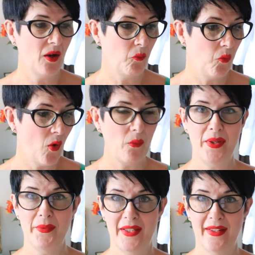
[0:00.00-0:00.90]
what
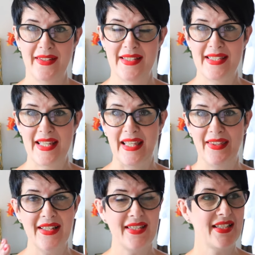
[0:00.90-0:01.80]
we were going to see.
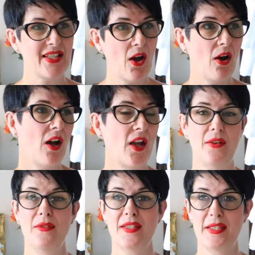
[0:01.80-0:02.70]
This is our
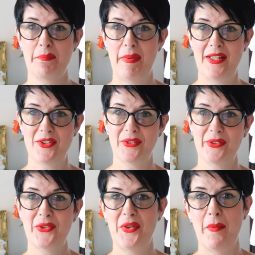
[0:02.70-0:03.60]
own special
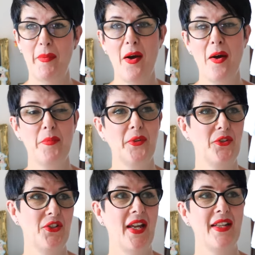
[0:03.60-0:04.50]
trip, our
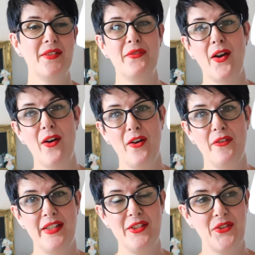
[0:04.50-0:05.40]
project for
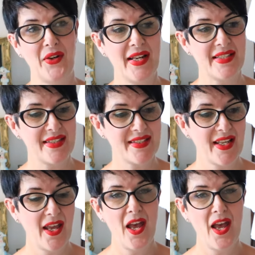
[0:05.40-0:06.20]
our interests.